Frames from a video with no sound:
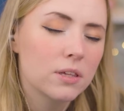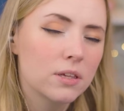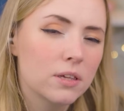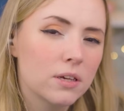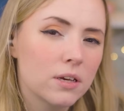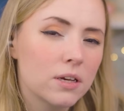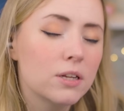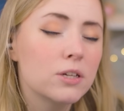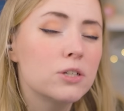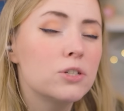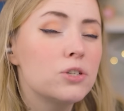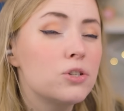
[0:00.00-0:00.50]

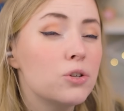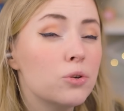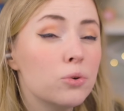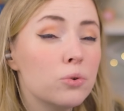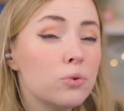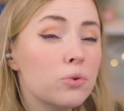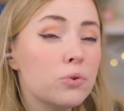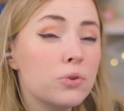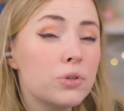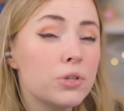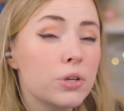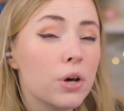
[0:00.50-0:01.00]
It
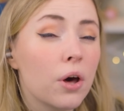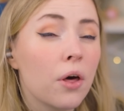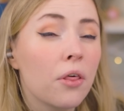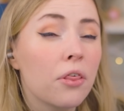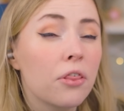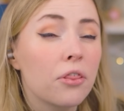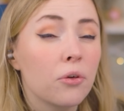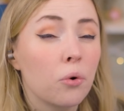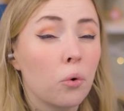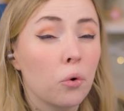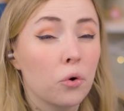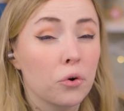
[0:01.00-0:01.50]
exudes
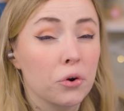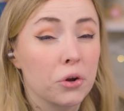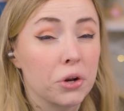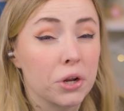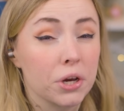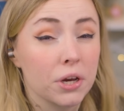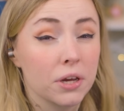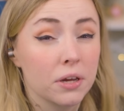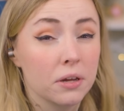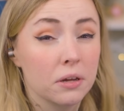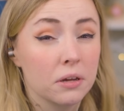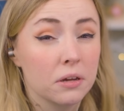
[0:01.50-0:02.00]
authority,